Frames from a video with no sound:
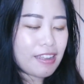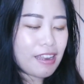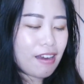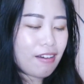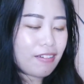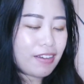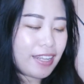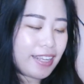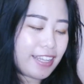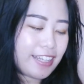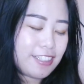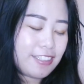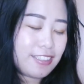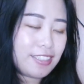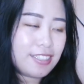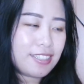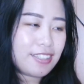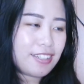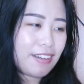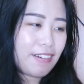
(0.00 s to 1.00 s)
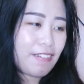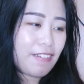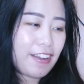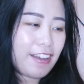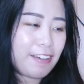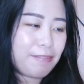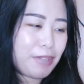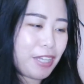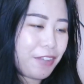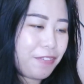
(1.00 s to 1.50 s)
Everything else
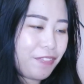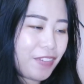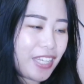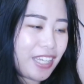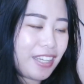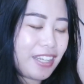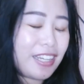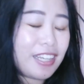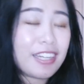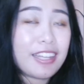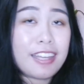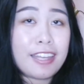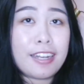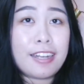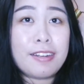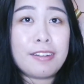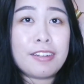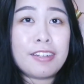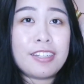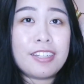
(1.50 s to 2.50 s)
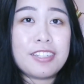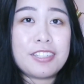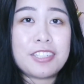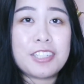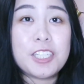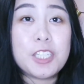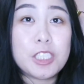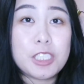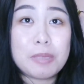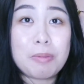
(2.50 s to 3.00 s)
around my feet and the
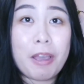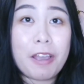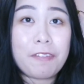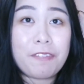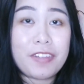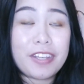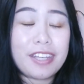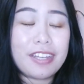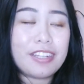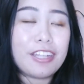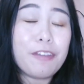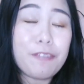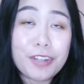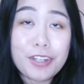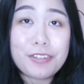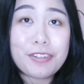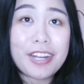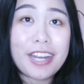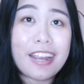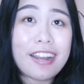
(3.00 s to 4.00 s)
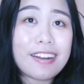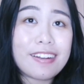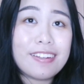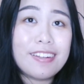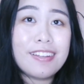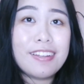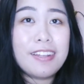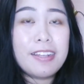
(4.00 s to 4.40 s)
soles of my feet, they feel great.